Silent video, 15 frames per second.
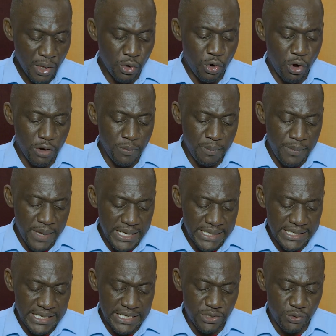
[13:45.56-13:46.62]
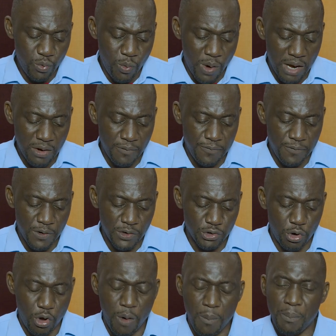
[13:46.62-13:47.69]
God made each one of
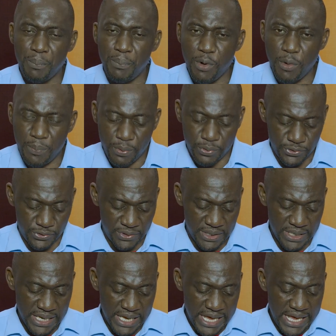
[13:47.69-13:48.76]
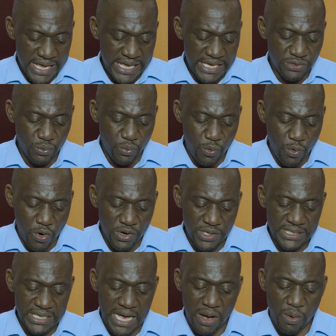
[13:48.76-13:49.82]
us on purpose. His
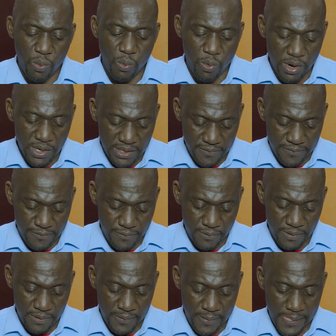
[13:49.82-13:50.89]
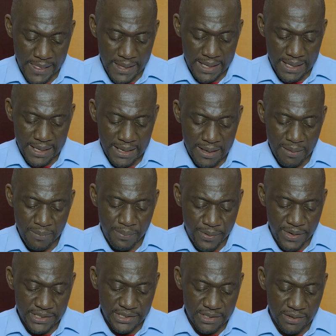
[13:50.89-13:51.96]
works are wonderful.
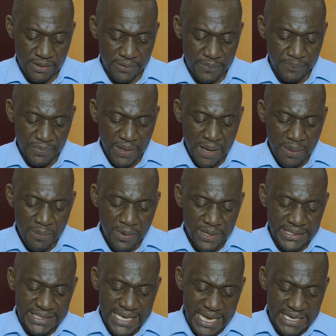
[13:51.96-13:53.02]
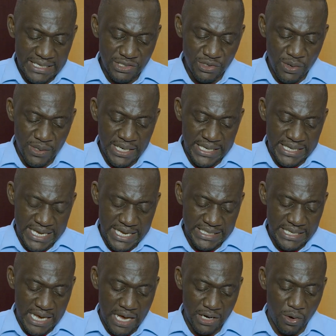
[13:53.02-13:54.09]
Praise God. But that is not the
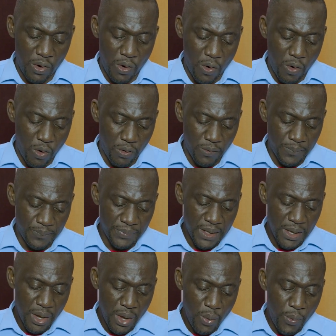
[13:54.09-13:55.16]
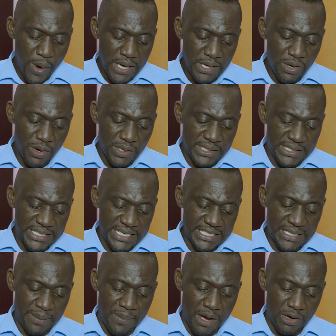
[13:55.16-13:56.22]
case at all. When God thinks
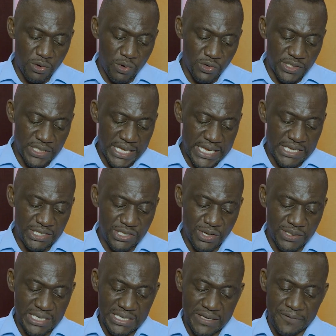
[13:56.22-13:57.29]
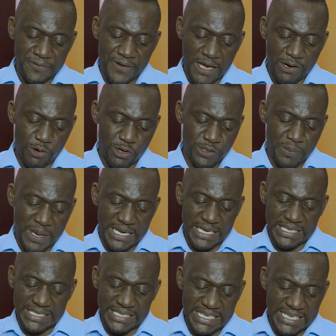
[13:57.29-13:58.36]
about us, He doesn't define us by
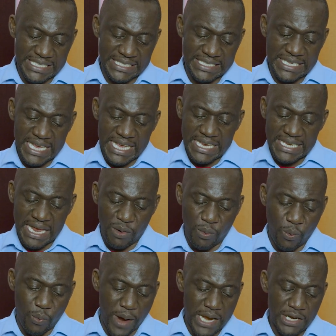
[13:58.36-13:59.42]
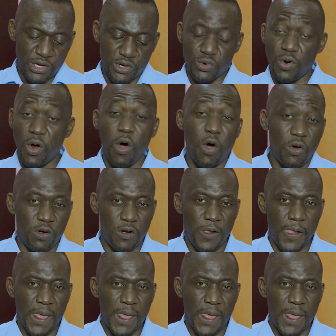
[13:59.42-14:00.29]
the things that went wrong.